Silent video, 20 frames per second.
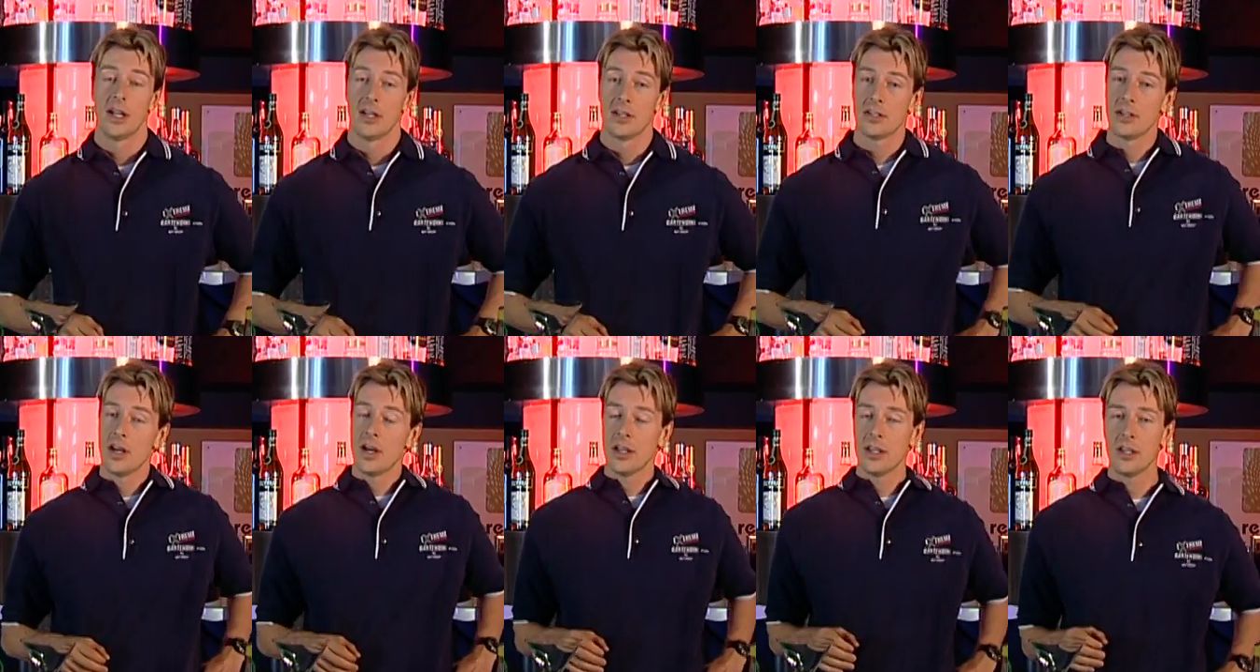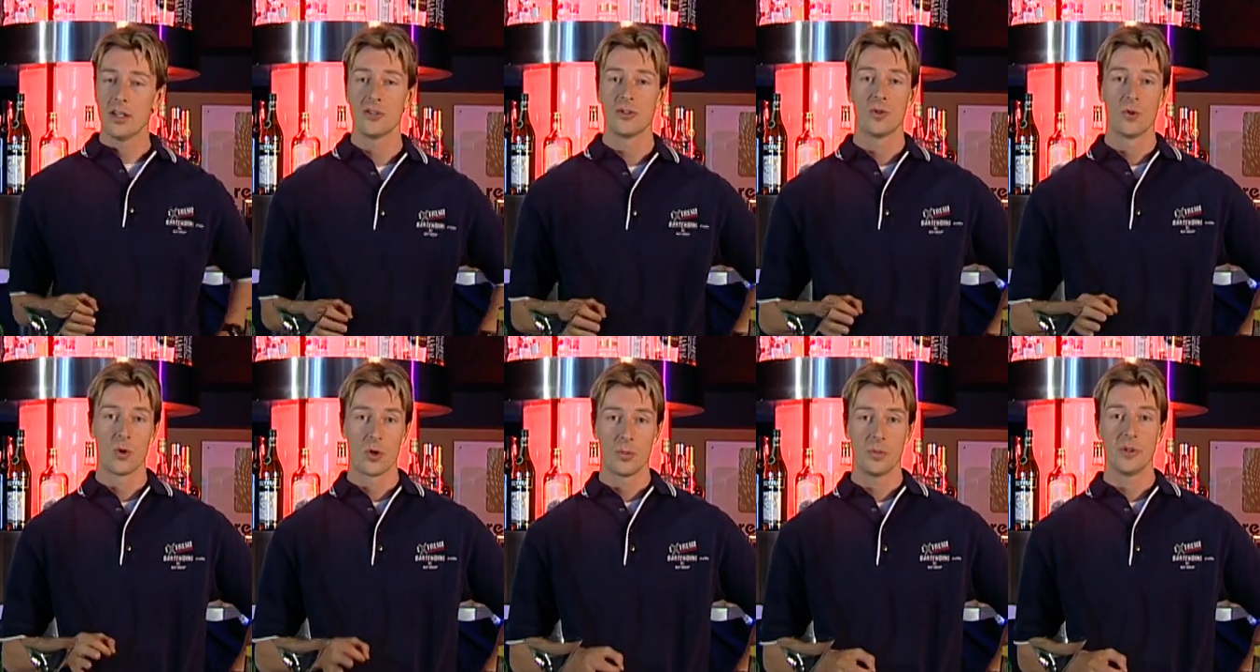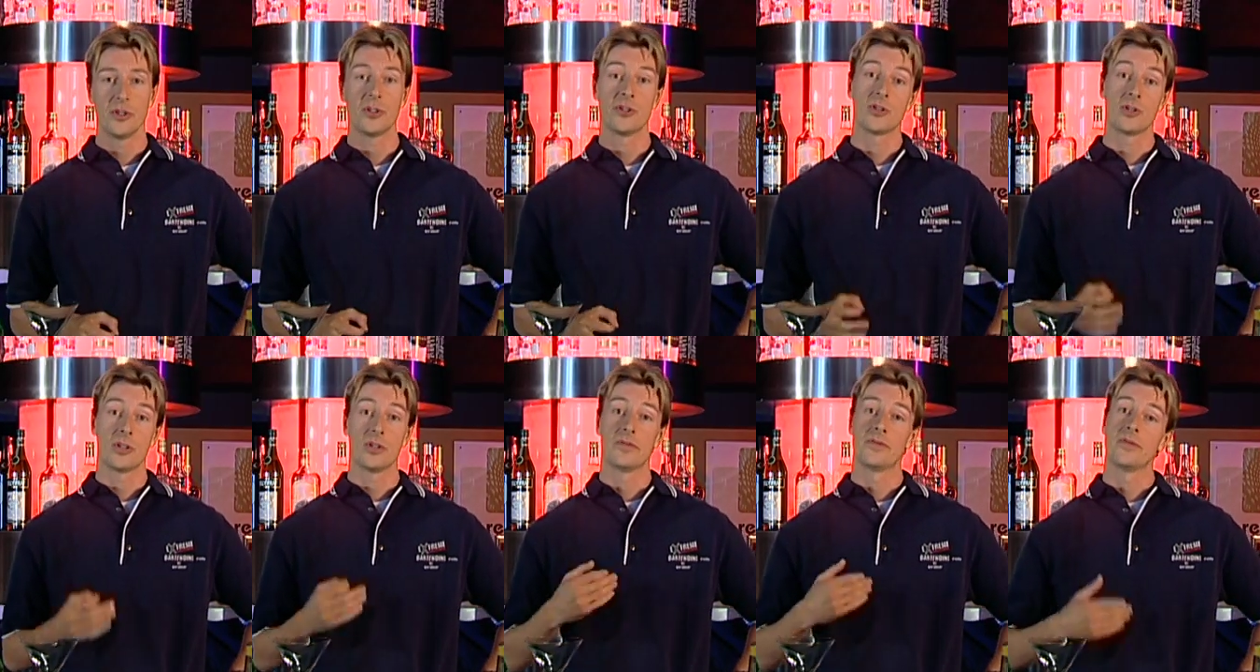and sake is normally
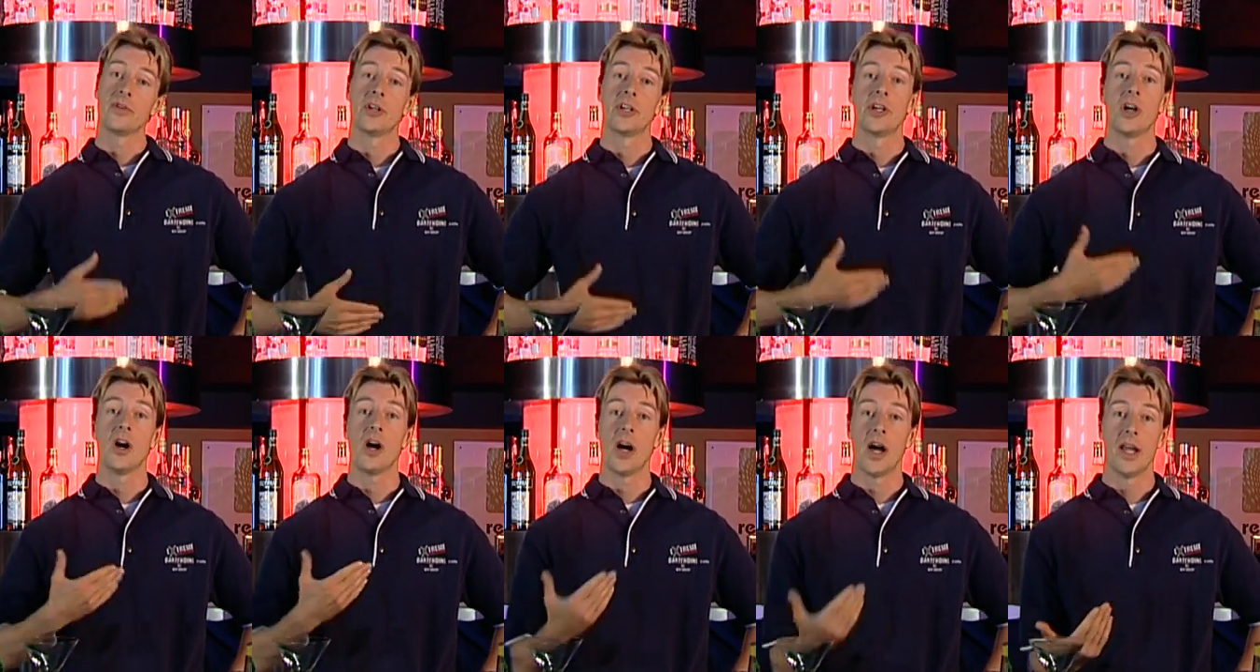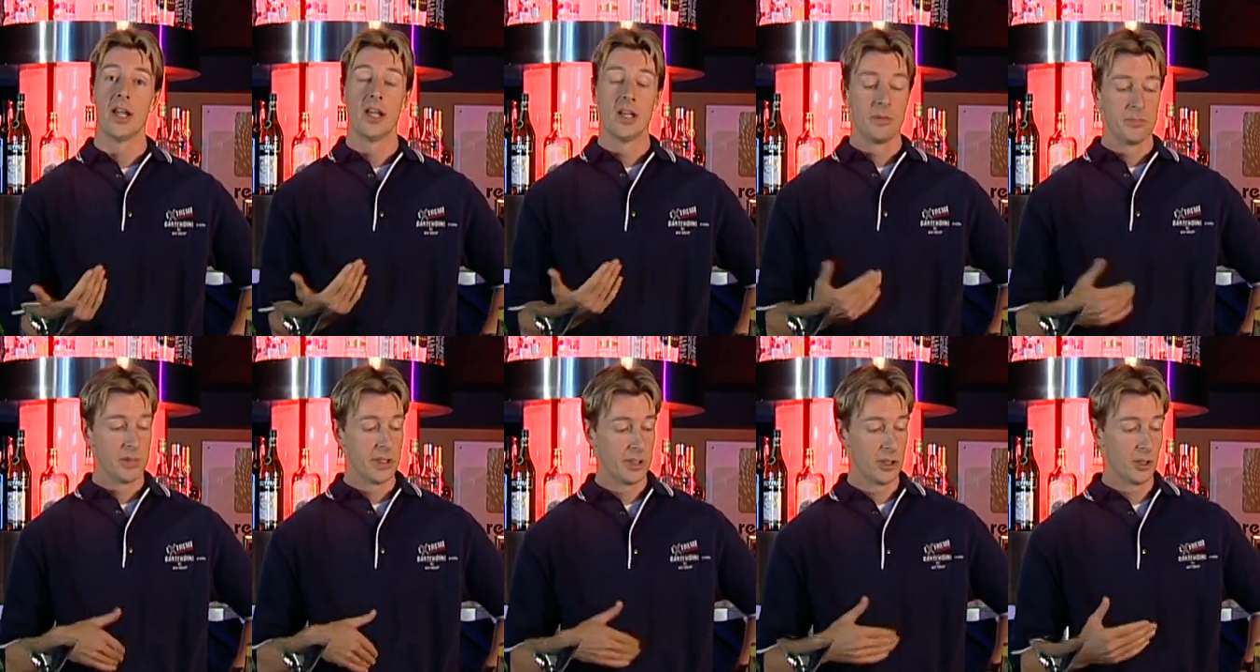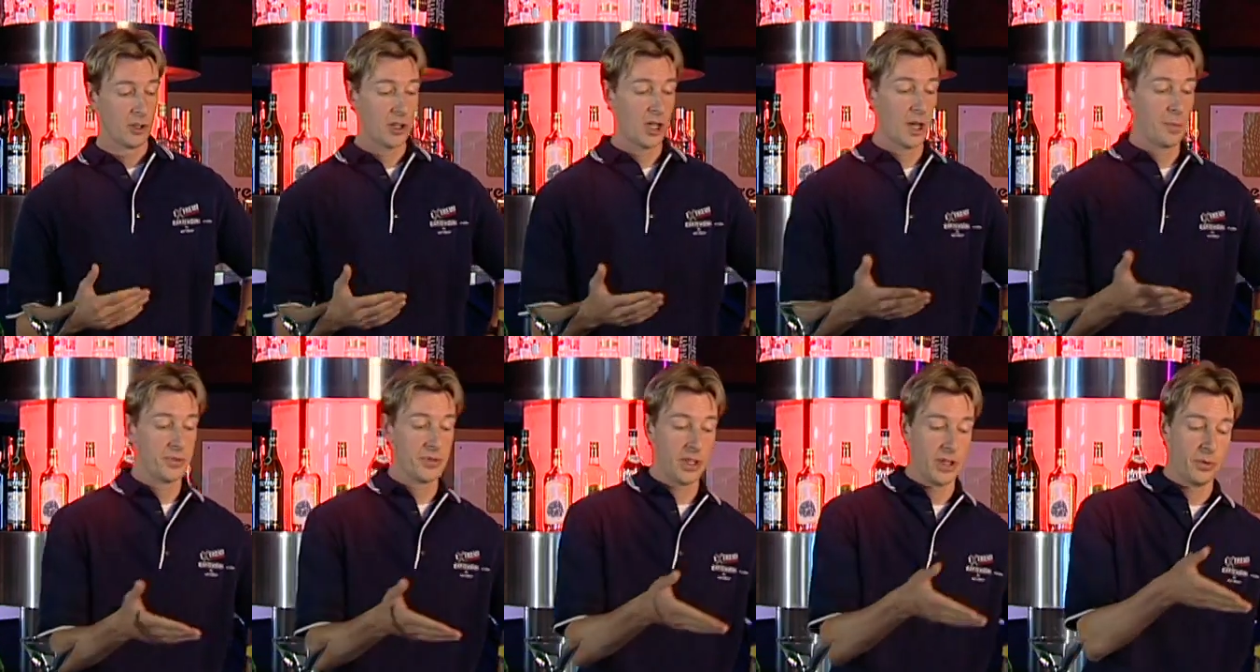served very hot in little
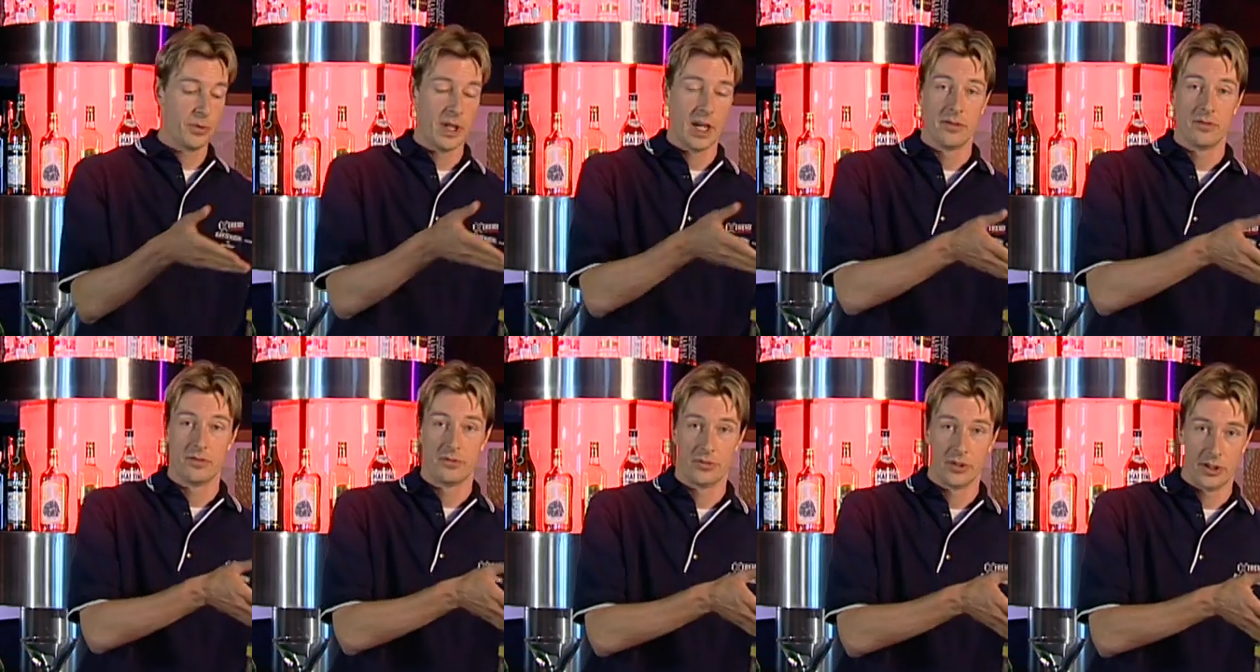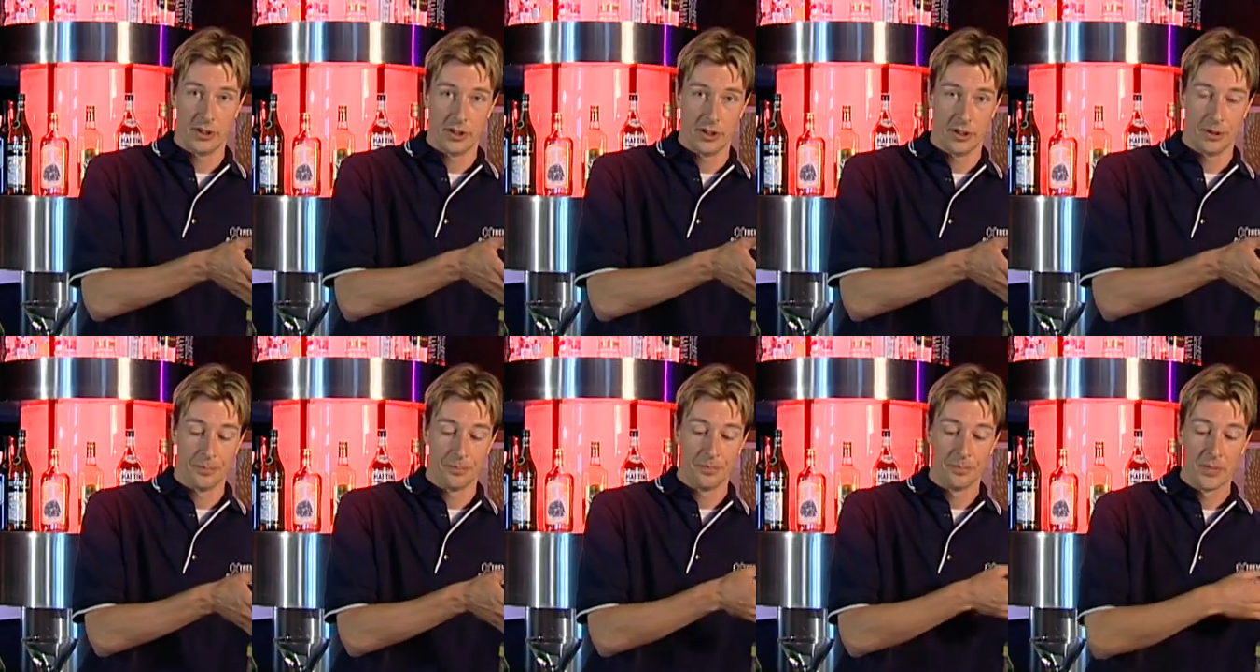cups like we have in front here.